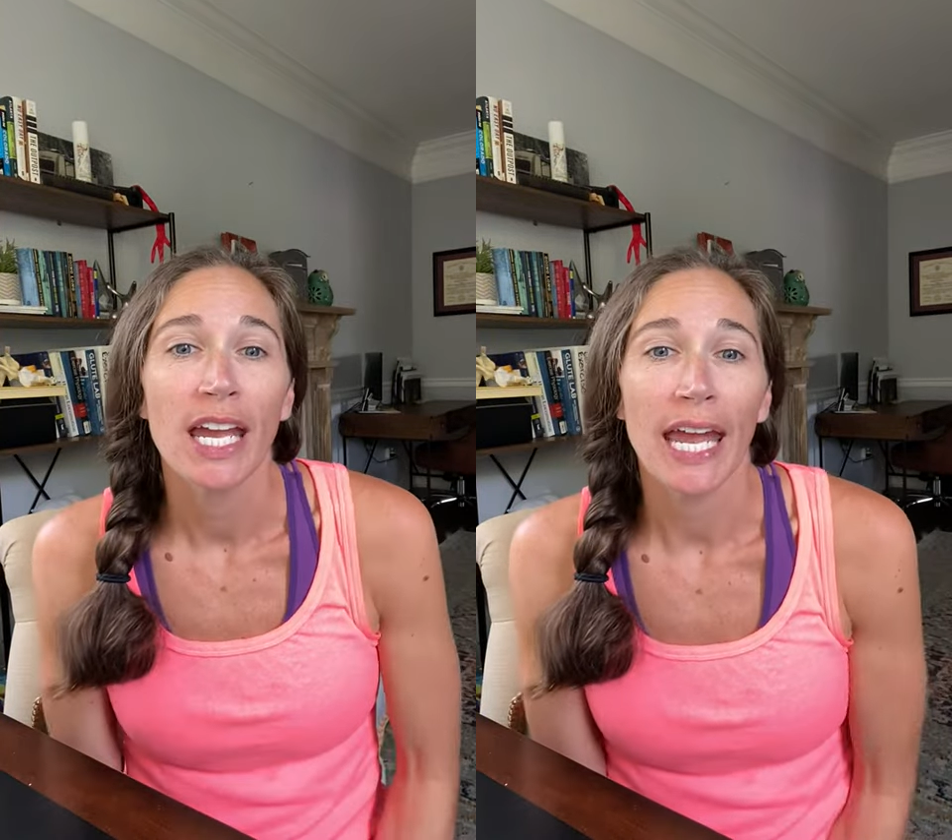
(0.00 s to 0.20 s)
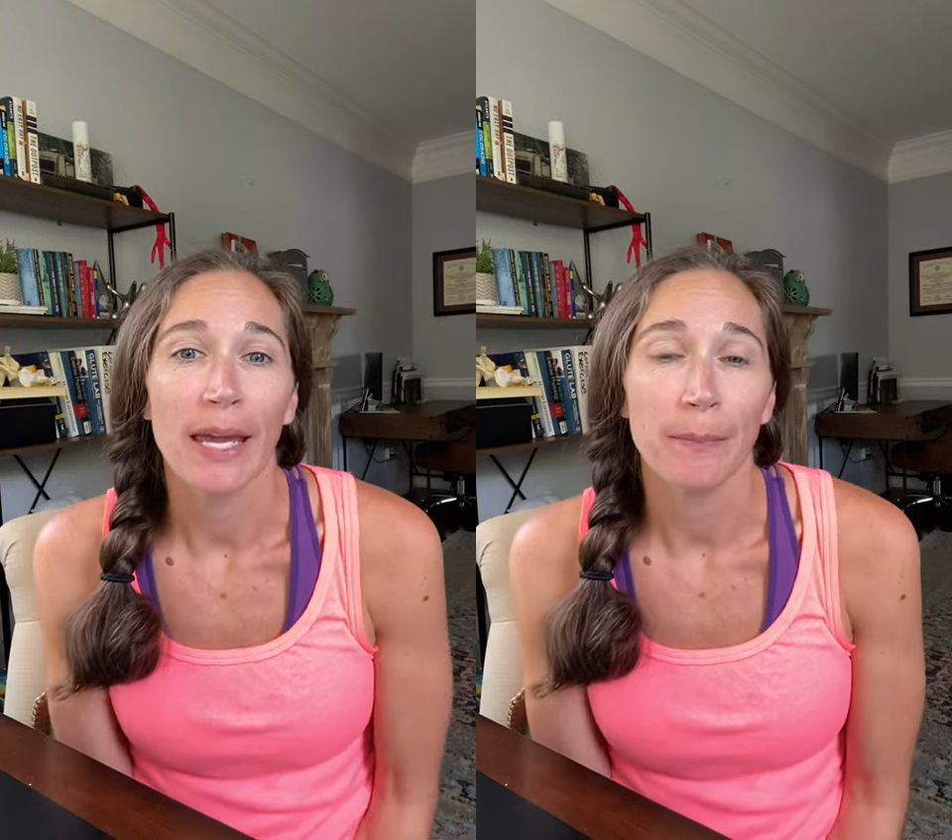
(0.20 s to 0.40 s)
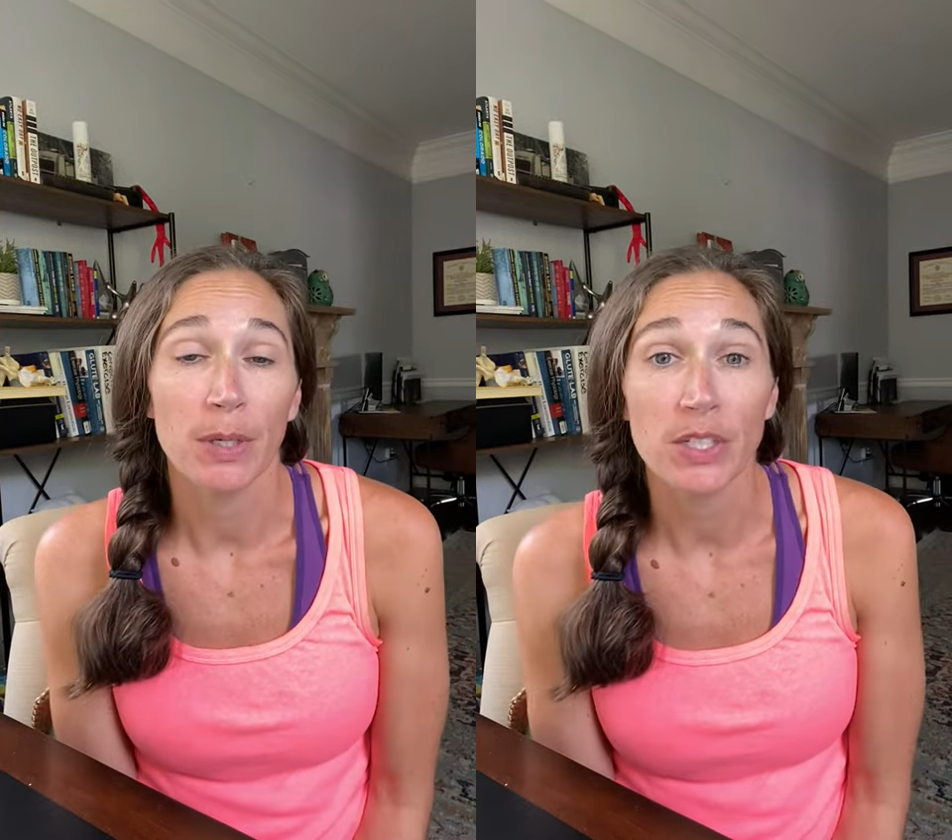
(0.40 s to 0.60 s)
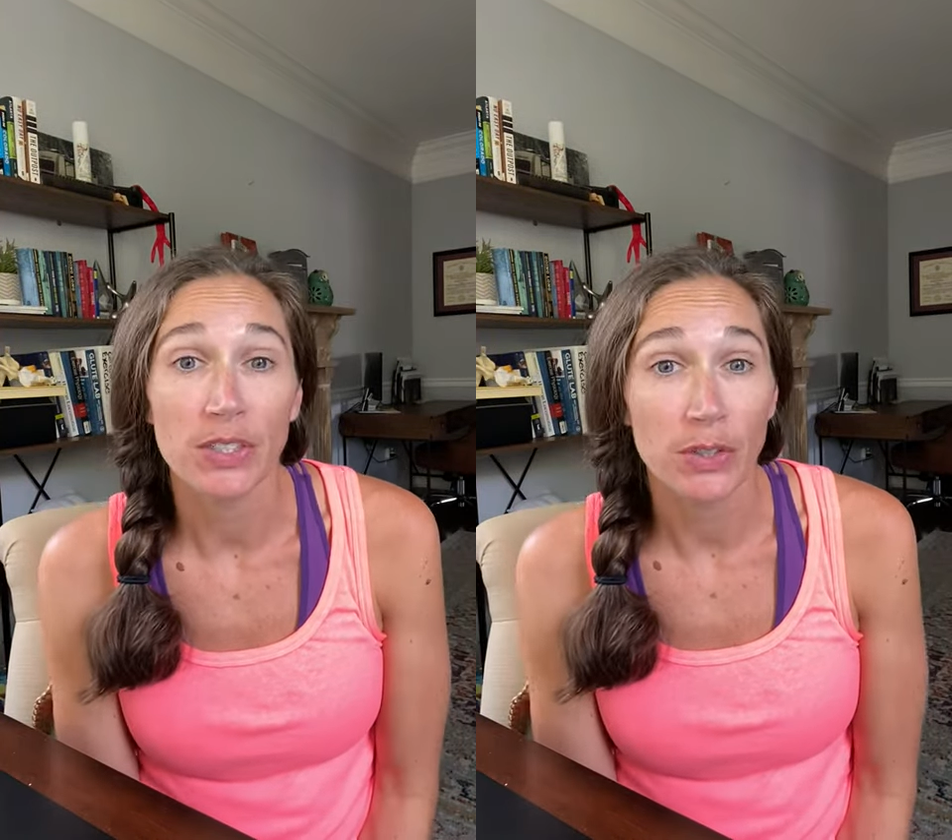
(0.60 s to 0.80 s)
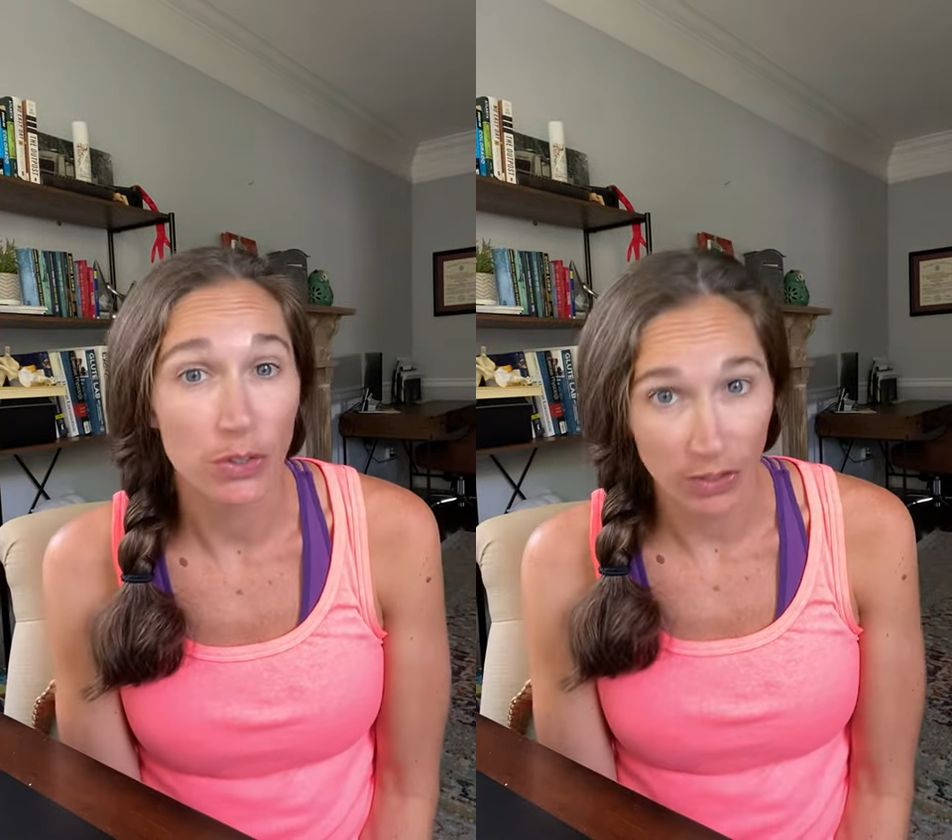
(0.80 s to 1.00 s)
and
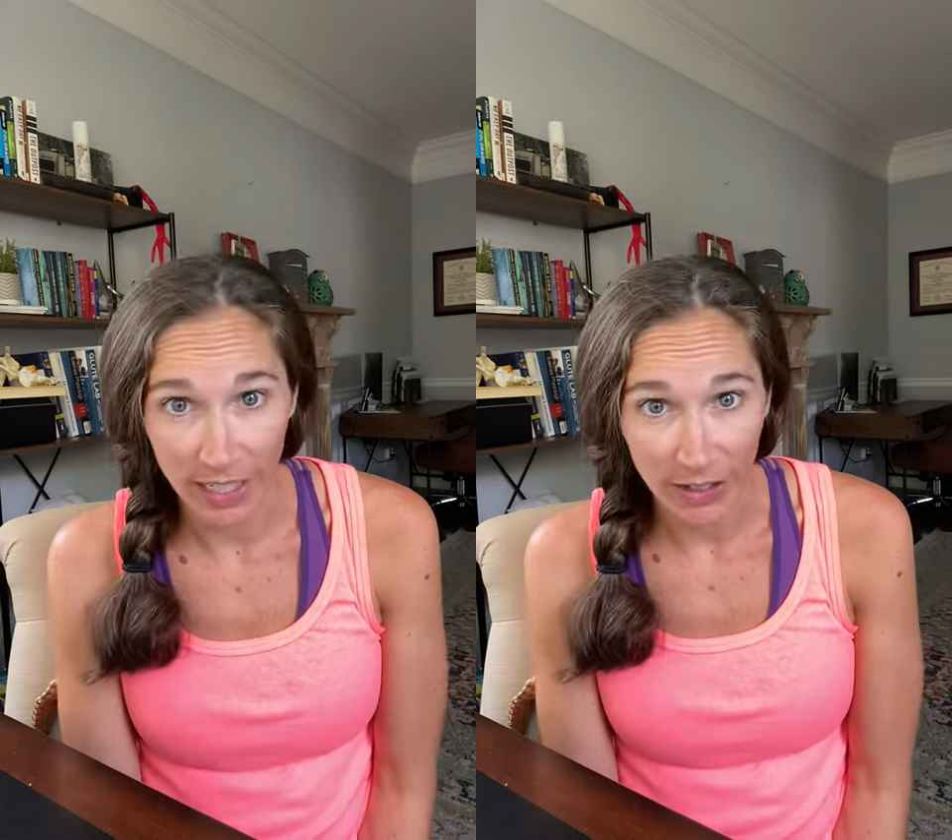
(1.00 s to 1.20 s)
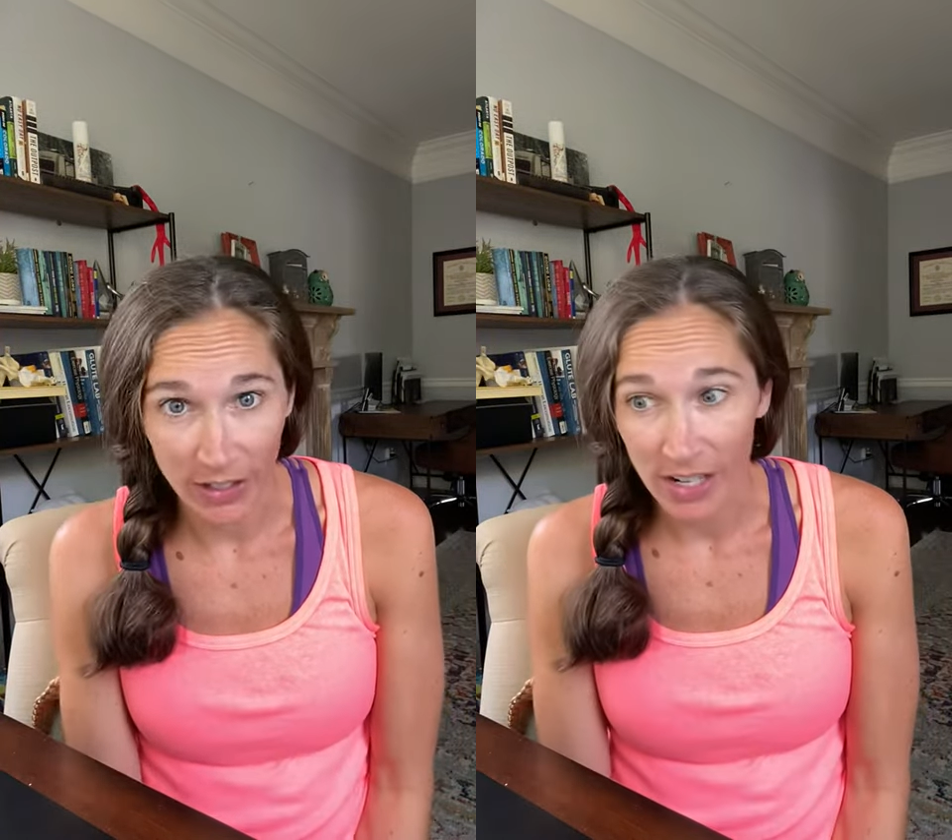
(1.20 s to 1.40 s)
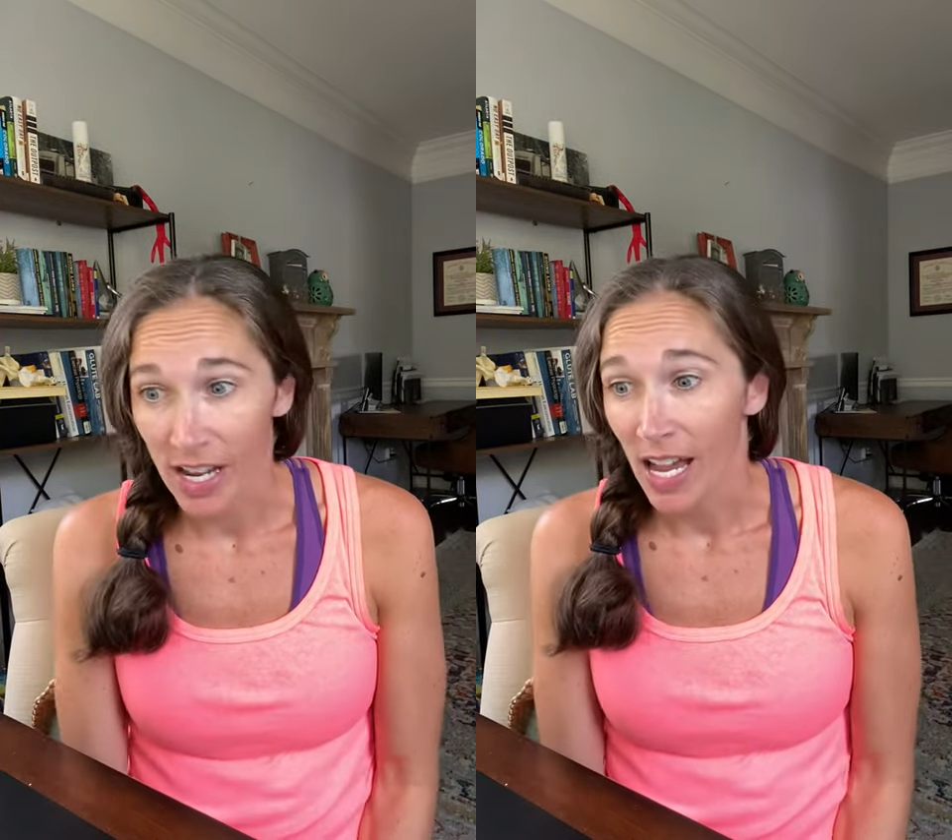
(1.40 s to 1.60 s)
personal trainer.